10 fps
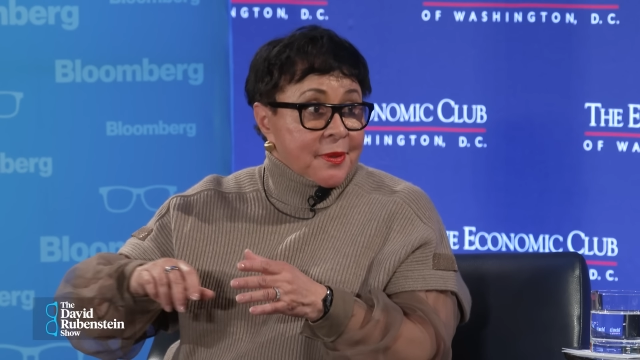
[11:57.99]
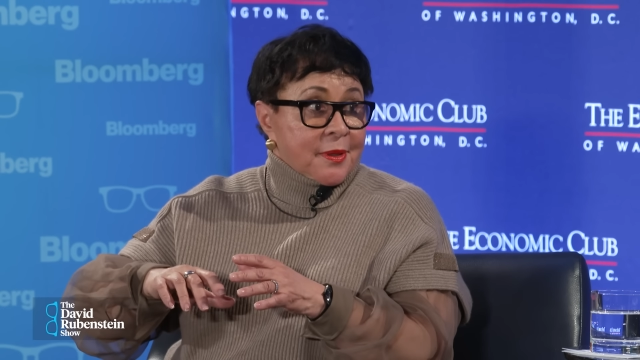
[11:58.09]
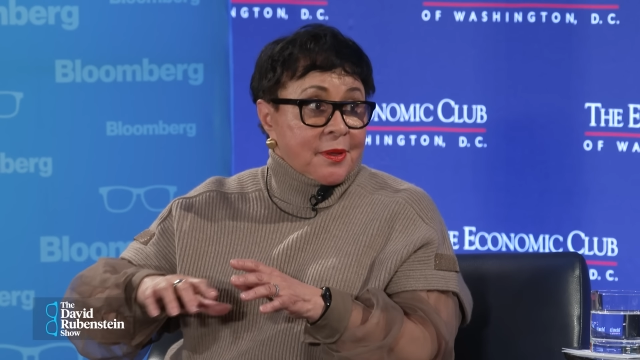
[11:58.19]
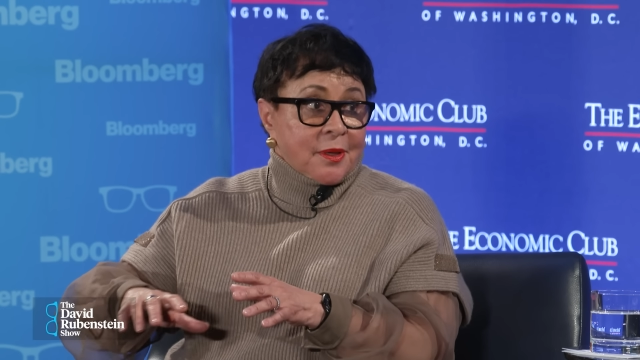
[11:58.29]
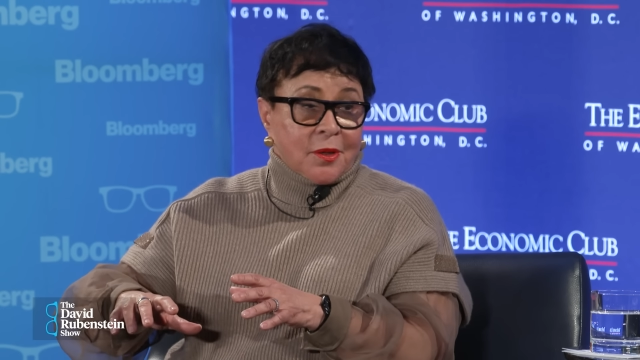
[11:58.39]

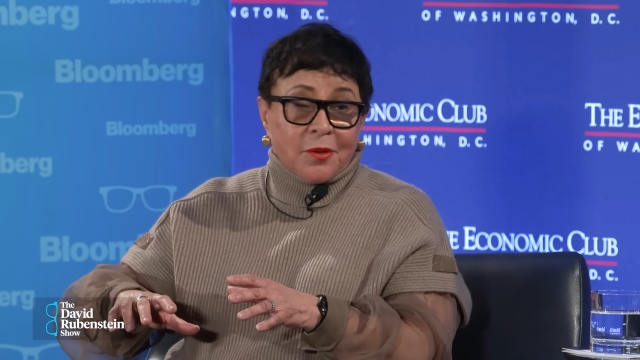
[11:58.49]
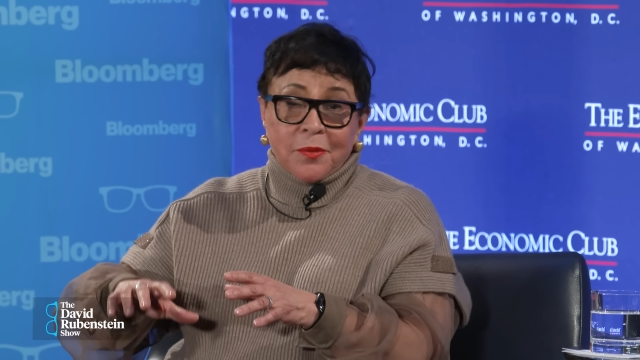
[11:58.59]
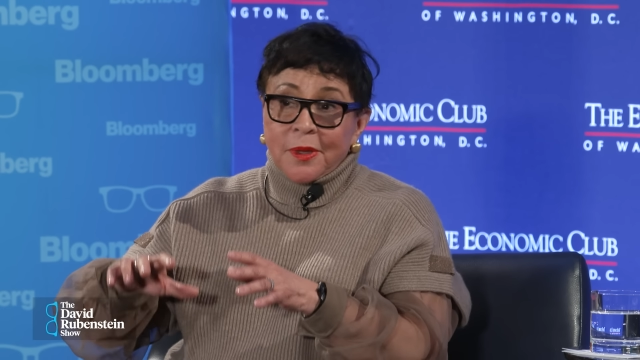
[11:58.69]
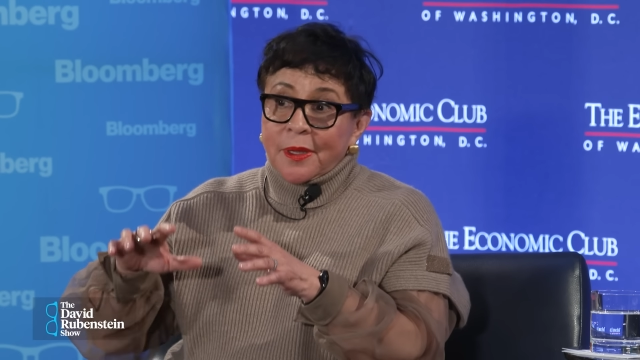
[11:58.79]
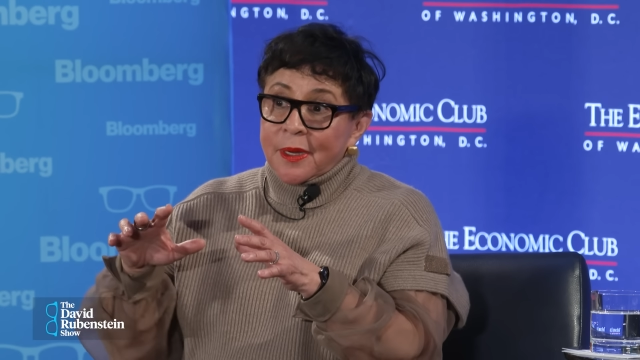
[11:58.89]
You
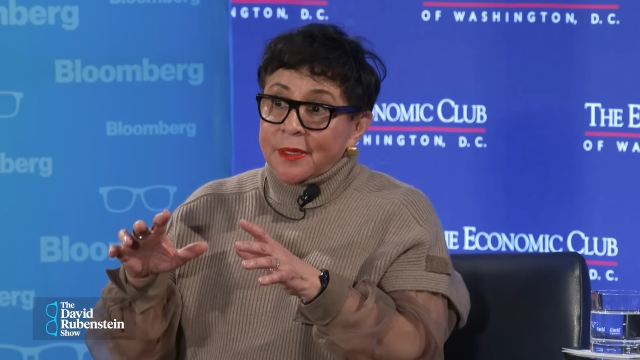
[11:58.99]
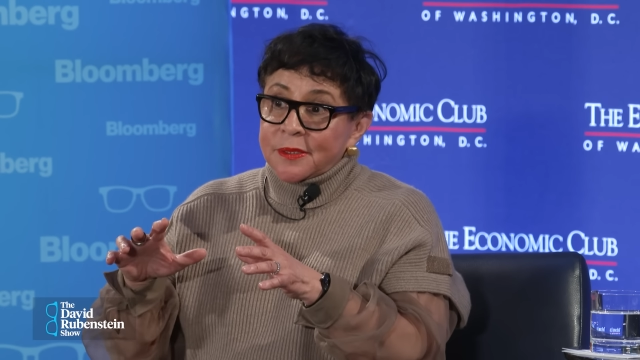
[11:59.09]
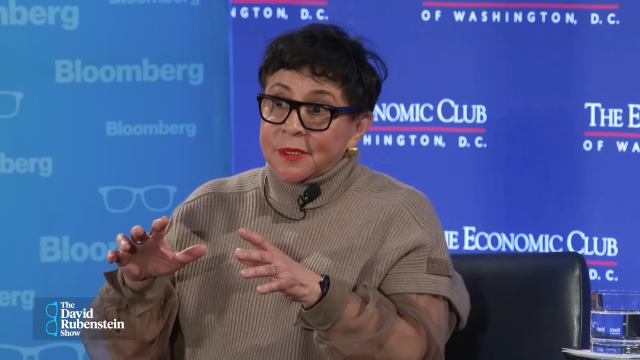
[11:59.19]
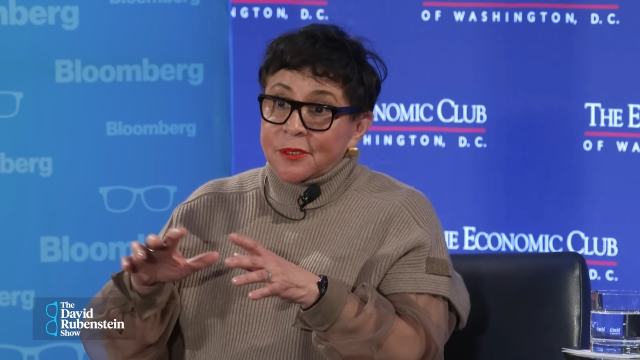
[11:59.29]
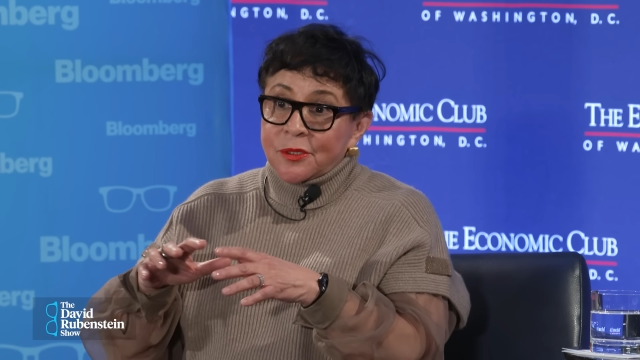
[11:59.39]
know, and I
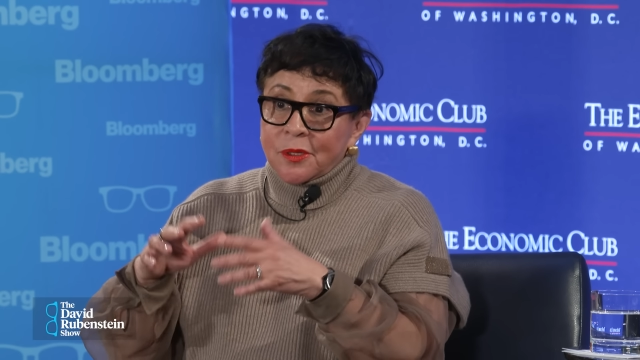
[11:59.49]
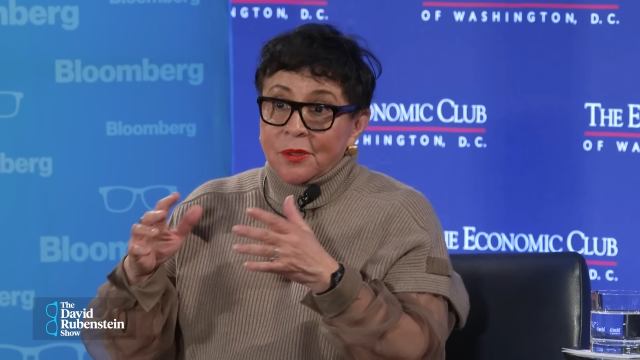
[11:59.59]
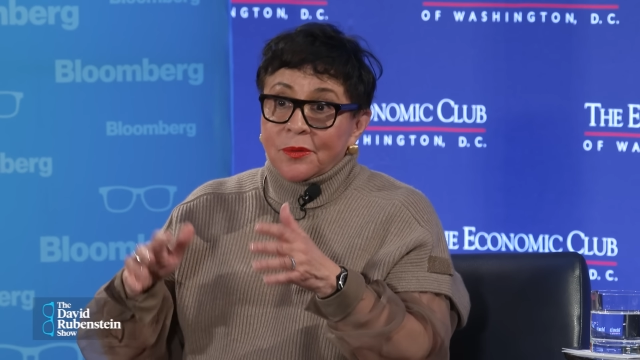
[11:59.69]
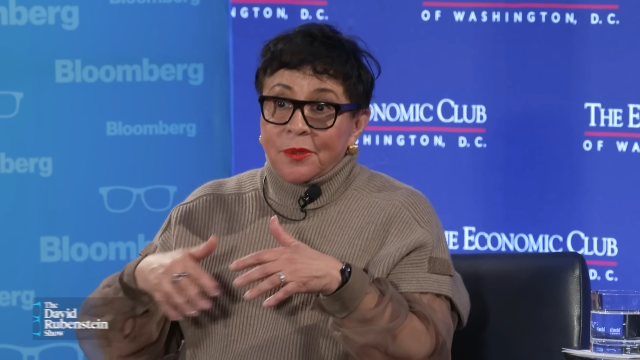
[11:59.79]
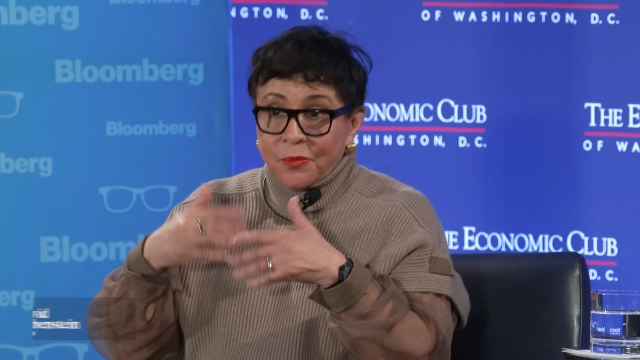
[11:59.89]
said, you
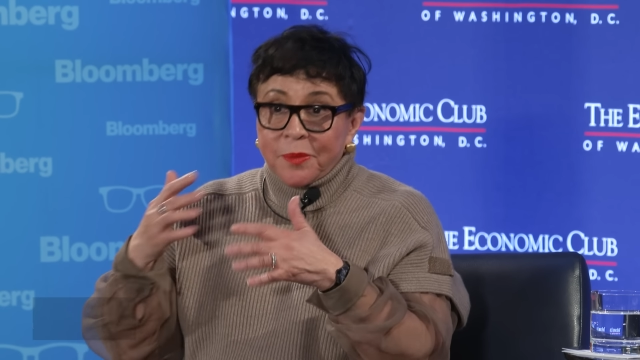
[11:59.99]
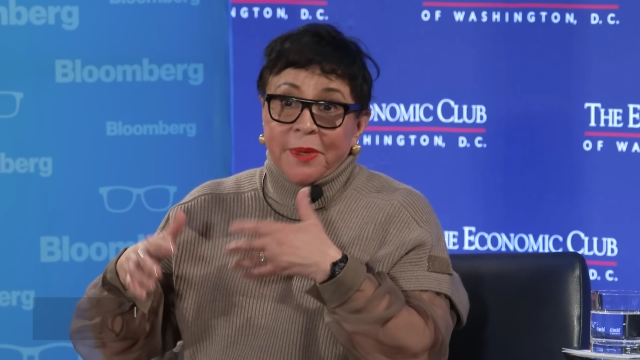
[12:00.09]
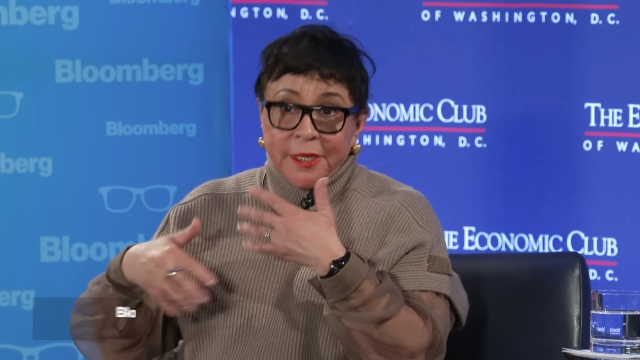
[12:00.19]
know, and we